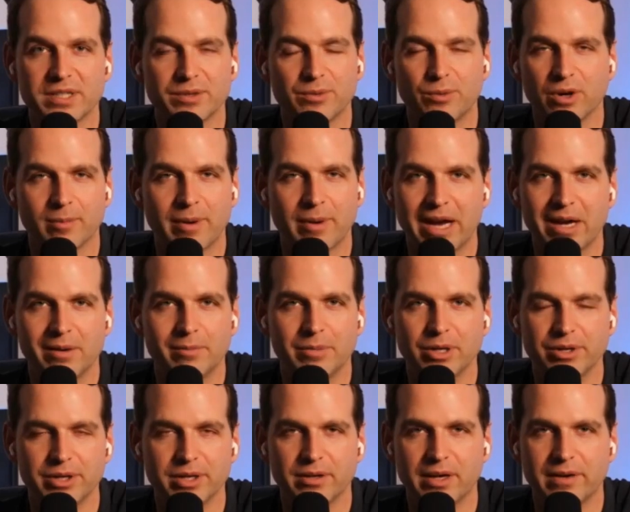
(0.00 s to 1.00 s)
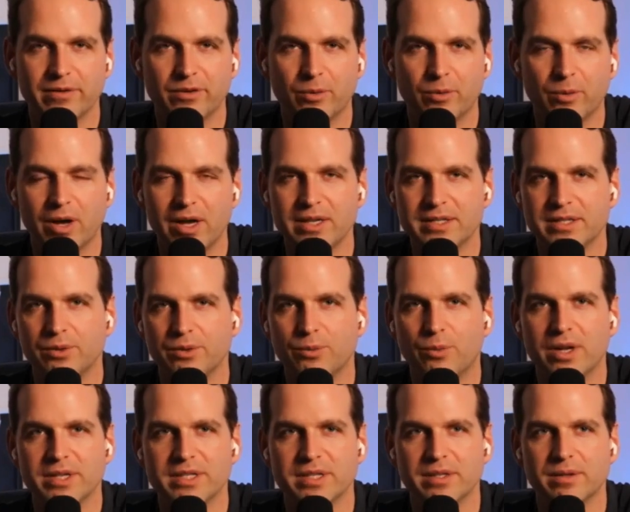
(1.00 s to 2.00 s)
where my ability level was. It
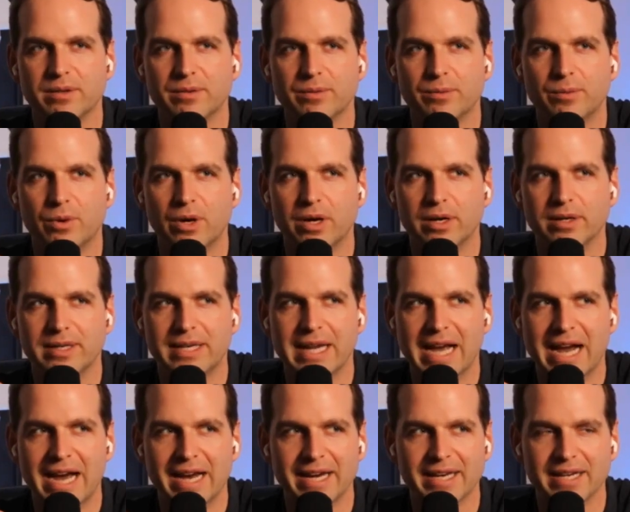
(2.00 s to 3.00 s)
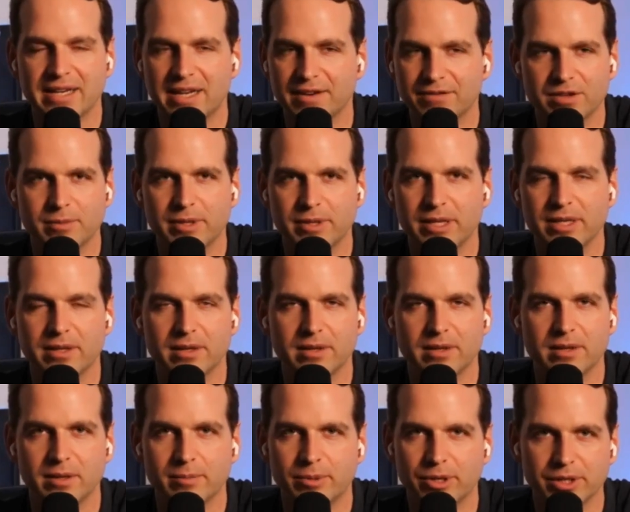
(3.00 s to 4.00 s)
wasn't what God had gifted me
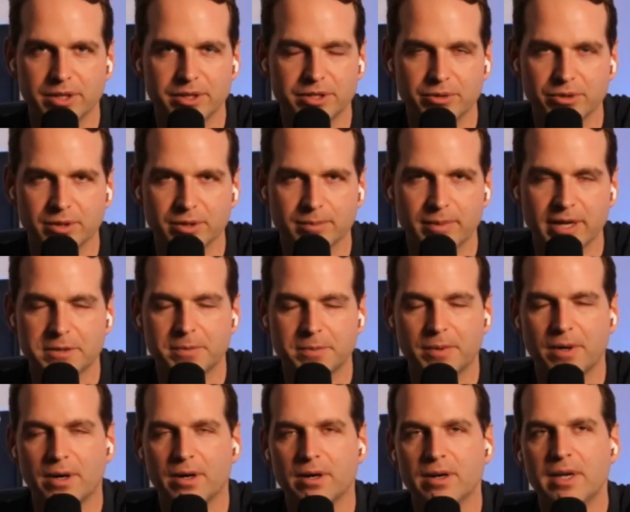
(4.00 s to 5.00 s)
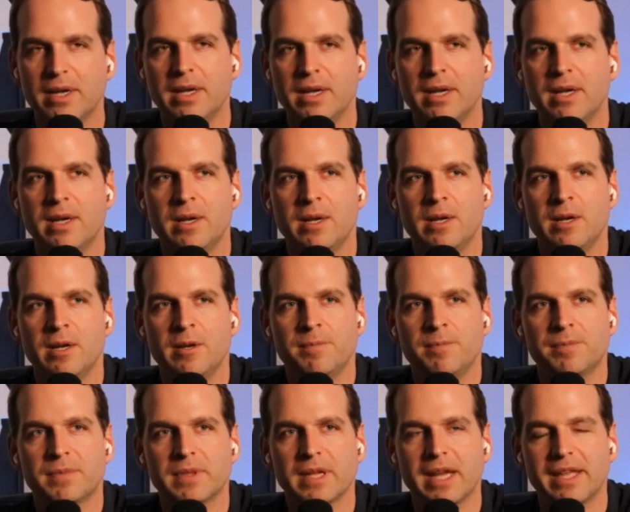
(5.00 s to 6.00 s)
the ability to do with the baseball.
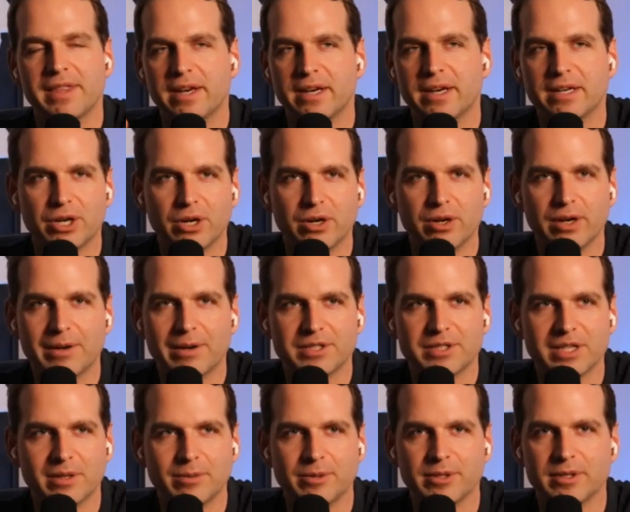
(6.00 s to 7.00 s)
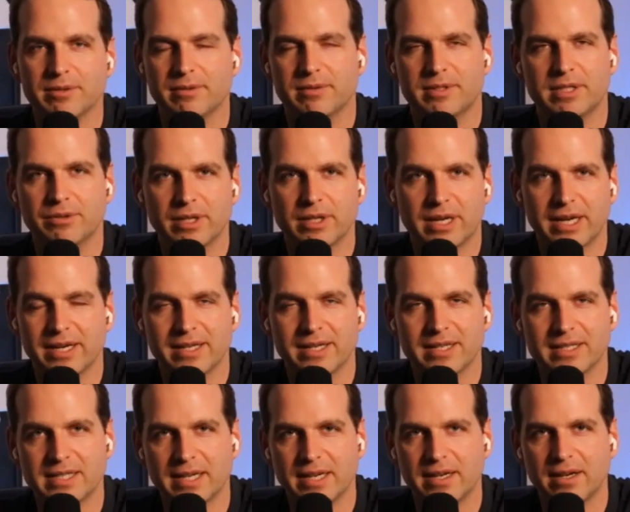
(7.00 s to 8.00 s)
And then in turn, I was able to look at it
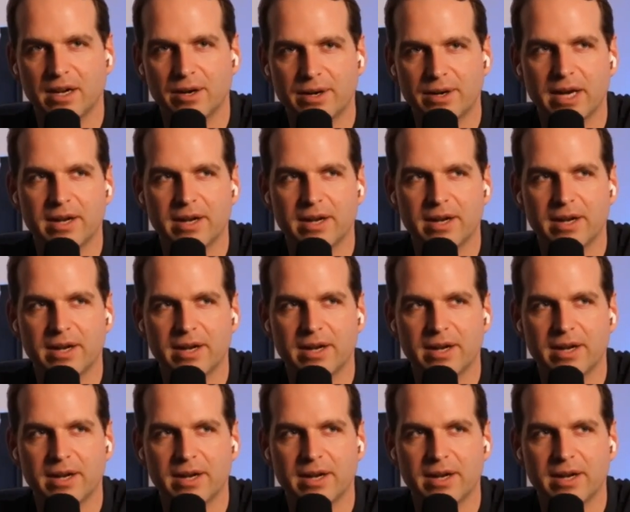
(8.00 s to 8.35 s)
and say, okay,